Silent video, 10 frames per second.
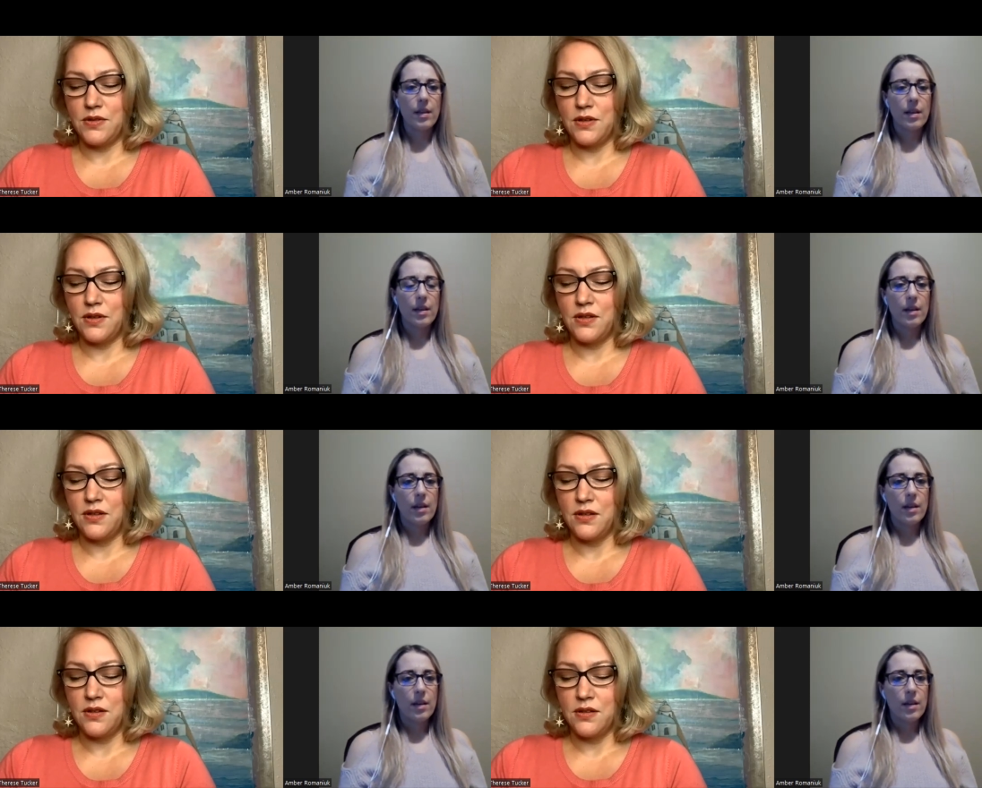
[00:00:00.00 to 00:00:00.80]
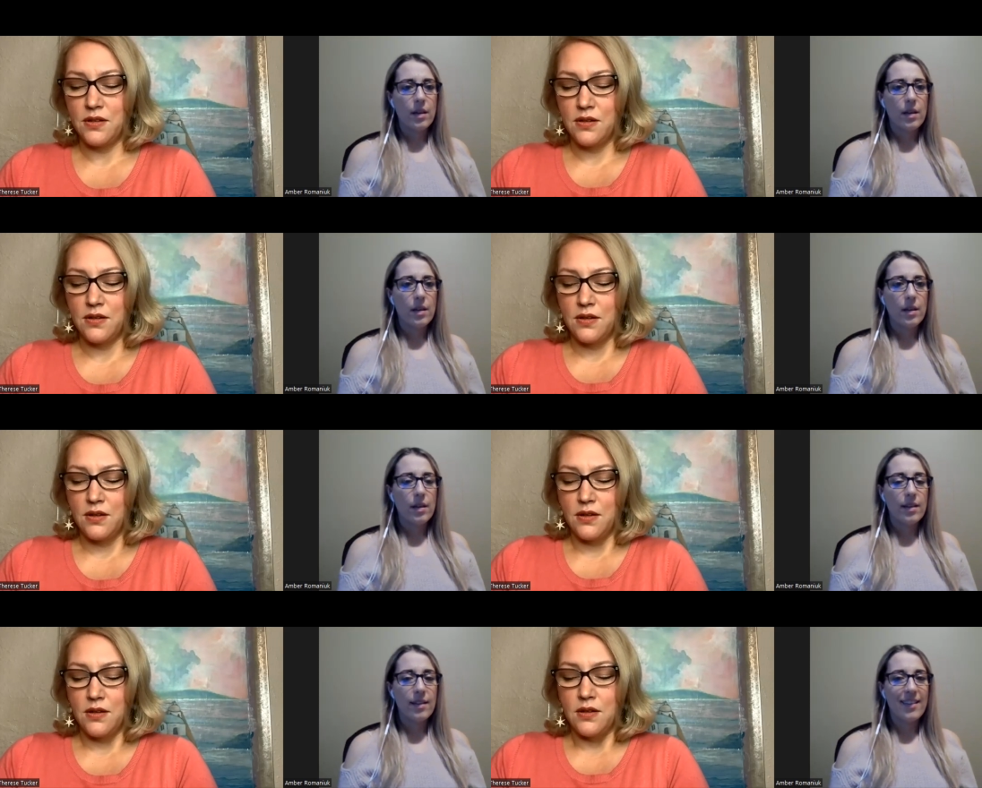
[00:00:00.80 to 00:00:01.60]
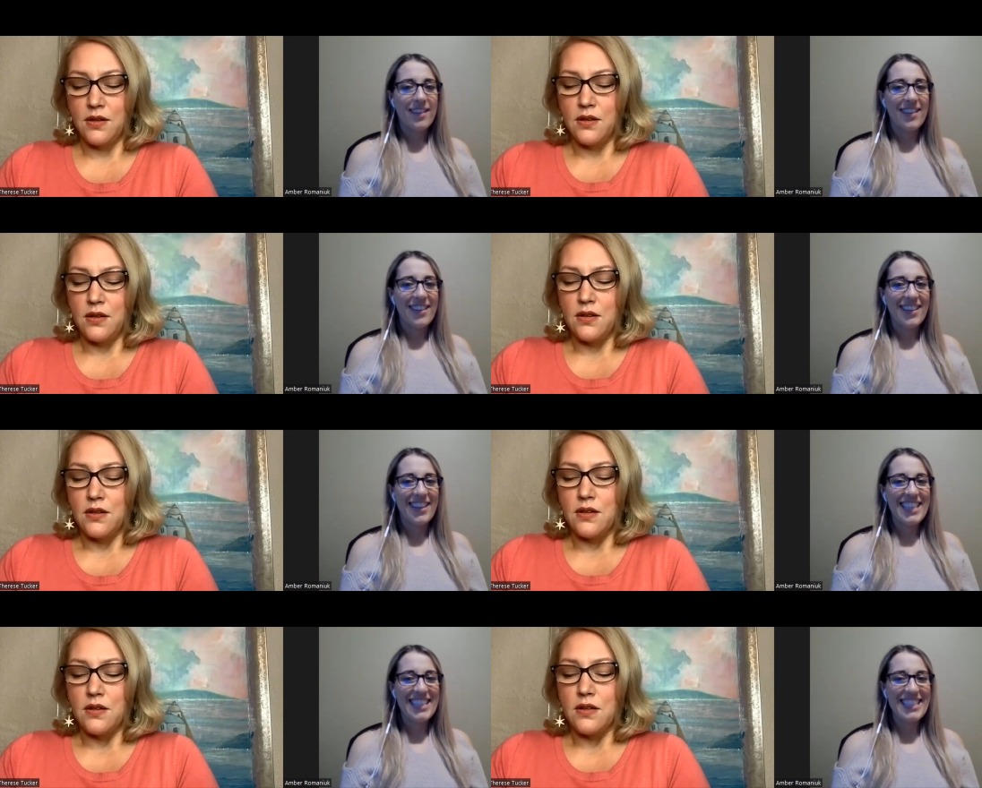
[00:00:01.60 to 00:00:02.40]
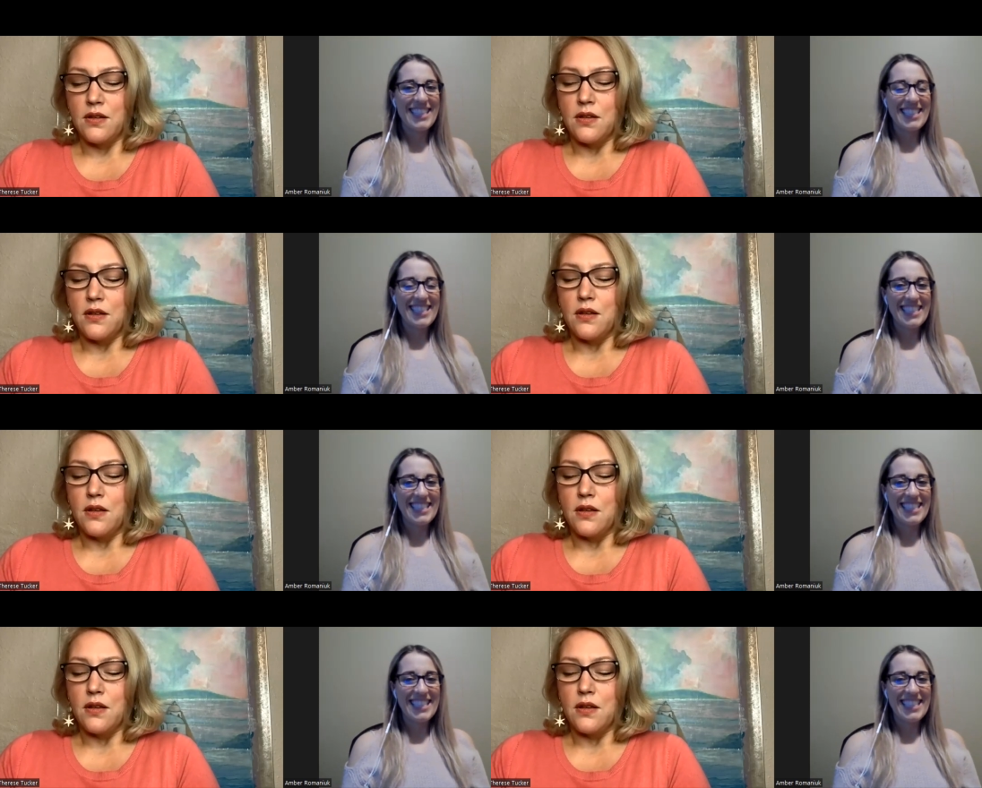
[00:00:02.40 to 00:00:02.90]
(silence)